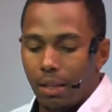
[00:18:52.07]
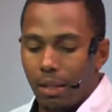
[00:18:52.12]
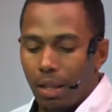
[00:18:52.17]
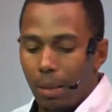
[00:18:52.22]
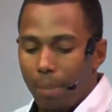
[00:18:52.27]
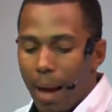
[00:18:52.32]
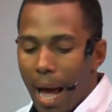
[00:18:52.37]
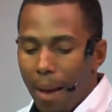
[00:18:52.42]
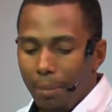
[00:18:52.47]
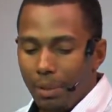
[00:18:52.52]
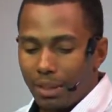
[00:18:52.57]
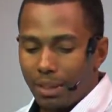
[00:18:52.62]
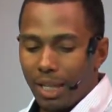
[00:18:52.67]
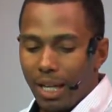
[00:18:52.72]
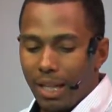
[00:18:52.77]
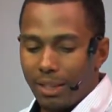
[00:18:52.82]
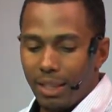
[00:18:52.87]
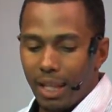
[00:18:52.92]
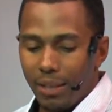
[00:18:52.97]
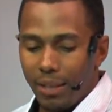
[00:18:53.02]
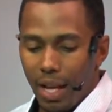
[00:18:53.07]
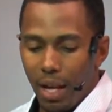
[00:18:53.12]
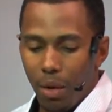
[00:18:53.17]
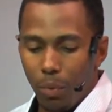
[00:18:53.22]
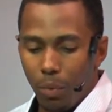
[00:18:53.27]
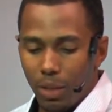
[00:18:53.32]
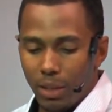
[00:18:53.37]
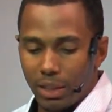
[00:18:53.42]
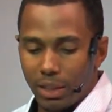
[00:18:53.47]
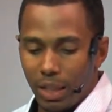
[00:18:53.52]
the Bible says that there
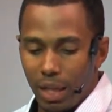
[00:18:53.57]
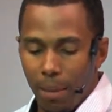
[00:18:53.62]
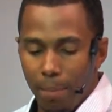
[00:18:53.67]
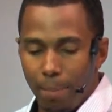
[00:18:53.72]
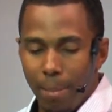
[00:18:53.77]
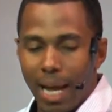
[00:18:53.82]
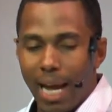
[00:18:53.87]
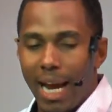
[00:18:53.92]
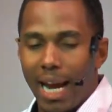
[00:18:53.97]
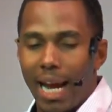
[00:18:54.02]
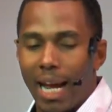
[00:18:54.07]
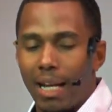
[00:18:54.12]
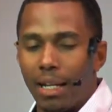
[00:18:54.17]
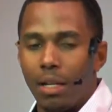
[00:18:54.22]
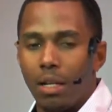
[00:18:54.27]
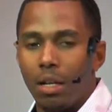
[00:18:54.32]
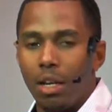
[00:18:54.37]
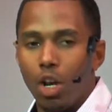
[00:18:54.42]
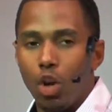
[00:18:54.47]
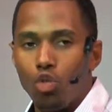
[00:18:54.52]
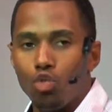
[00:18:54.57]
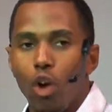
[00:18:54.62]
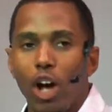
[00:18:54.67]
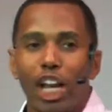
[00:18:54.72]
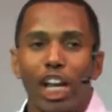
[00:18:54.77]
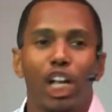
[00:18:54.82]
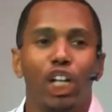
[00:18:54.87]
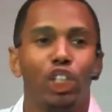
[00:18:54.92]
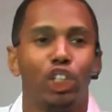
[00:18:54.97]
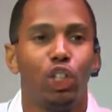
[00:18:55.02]
was a man
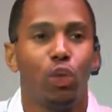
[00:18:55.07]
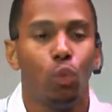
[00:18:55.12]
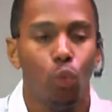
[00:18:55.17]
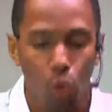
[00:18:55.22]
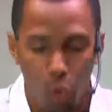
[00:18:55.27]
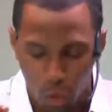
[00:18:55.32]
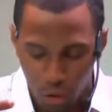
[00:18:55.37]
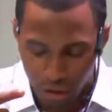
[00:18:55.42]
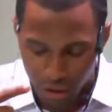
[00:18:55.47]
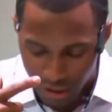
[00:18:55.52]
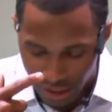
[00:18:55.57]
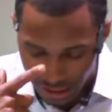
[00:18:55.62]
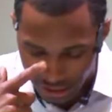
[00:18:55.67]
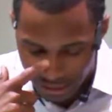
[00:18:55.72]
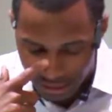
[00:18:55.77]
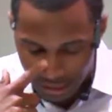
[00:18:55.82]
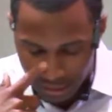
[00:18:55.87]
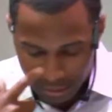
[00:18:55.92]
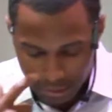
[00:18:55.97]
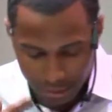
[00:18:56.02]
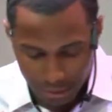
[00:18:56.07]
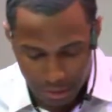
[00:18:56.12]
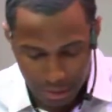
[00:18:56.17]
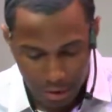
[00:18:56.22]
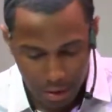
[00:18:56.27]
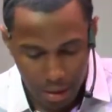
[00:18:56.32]
running towards Jesus.